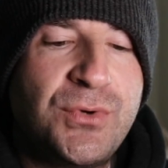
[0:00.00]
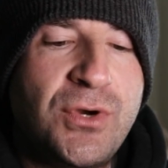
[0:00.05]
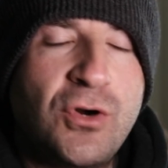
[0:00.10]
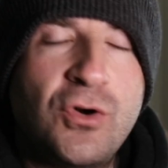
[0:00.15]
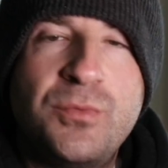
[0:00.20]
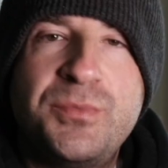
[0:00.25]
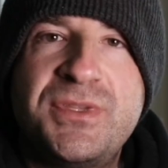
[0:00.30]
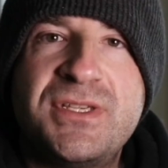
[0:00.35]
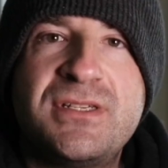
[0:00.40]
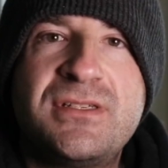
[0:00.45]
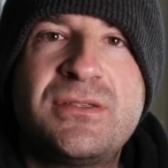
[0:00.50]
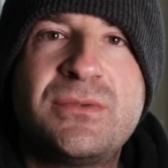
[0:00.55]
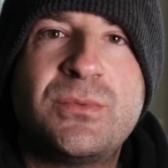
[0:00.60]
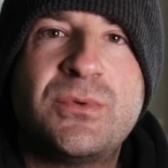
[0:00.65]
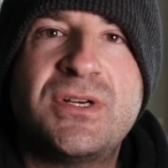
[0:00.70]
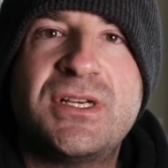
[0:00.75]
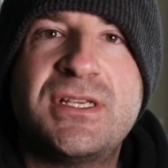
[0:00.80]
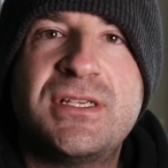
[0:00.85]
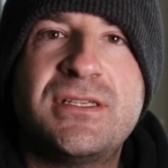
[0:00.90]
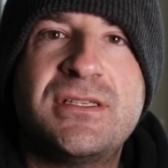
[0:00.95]
Hope this
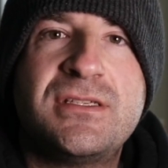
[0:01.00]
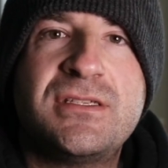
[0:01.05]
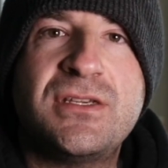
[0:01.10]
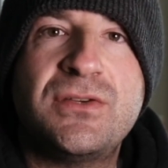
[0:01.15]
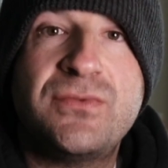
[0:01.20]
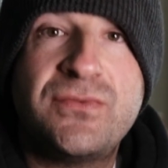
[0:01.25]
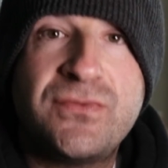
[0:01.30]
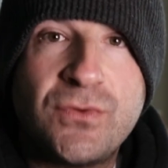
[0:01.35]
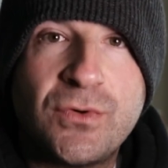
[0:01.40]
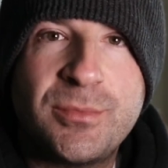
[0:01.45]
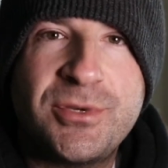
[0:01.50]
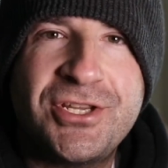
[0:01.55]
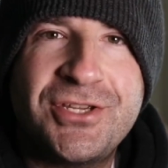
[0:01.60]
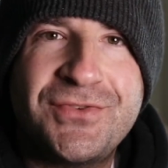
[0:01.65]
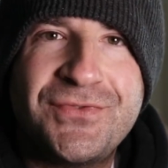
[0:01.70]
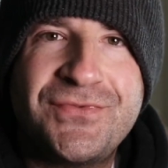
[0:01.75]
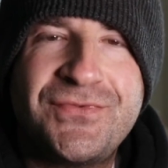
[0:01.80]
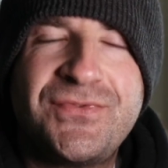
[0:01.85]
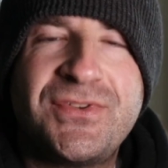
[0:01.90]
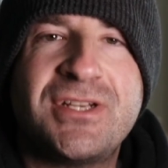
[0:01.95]
was
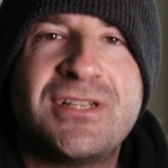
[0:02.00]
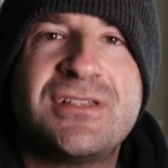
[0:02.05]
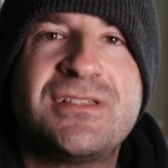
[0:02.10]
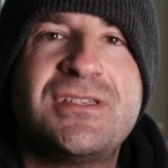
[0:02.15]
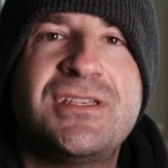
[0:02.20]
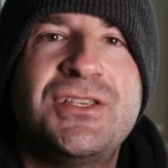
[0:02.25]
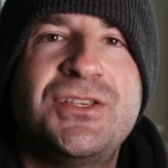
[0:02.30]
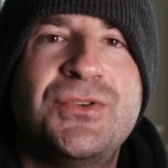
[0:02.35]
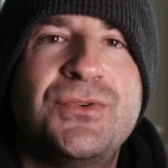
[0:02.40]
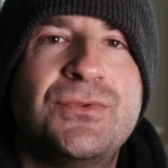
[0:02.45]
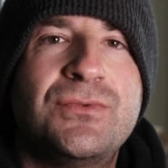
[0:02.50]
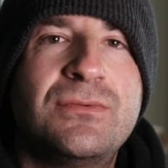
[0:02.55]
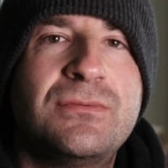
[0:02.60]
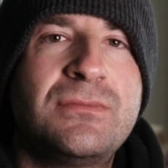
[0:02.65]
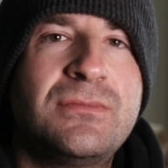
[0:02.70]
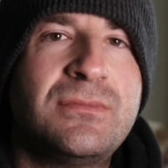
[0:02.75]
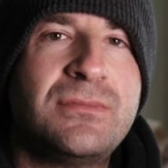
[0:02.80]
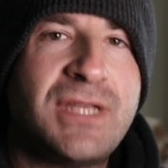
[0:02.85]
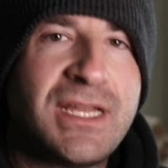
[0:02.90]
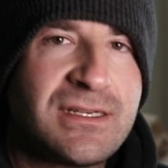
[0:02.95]
informative, and I'll see you
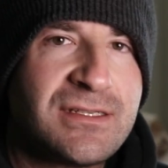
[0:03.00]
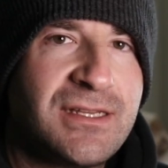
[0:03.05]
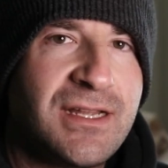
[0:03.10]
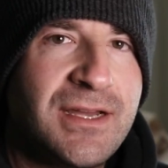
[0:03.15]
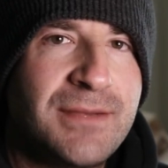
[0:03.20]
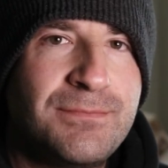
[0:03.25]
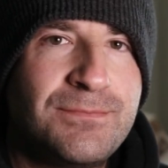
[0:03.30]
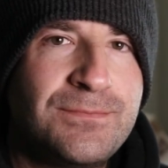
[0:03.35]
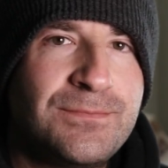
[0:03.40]
next time.